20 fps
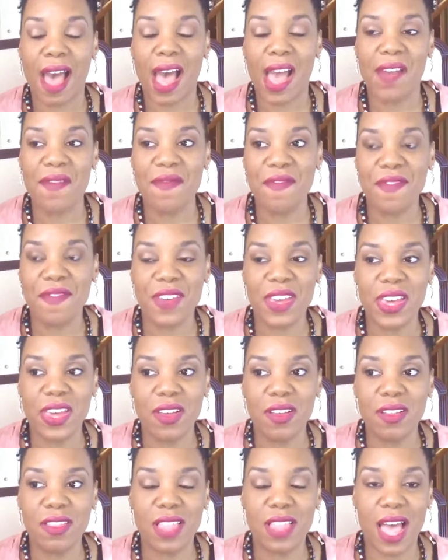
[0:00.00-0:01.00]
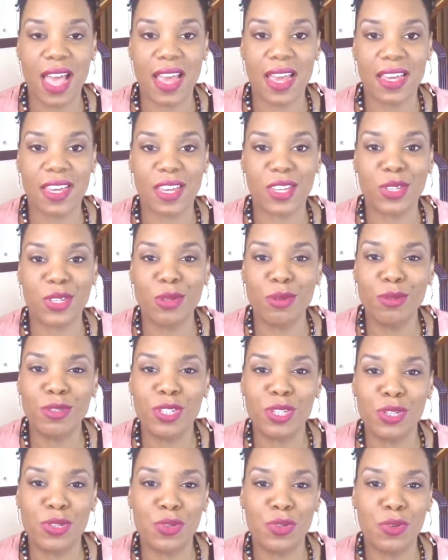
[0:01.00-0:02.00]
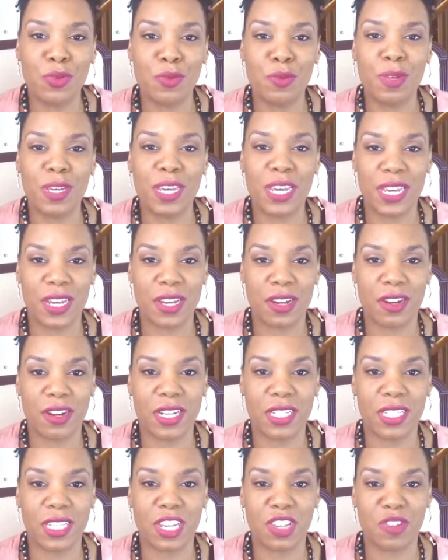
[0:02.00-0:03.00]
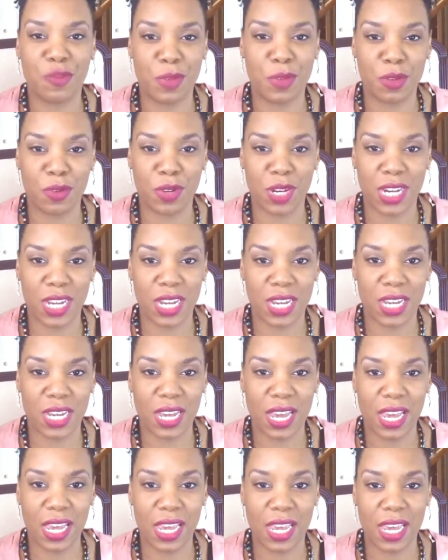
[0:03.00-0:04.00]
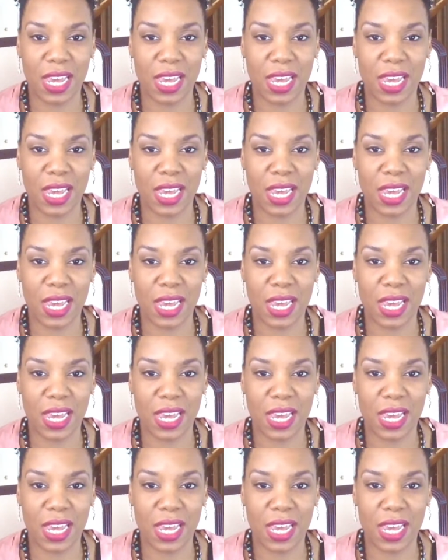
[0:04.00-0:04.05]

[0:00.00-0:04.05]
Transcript: I feel like YouTube here is a community,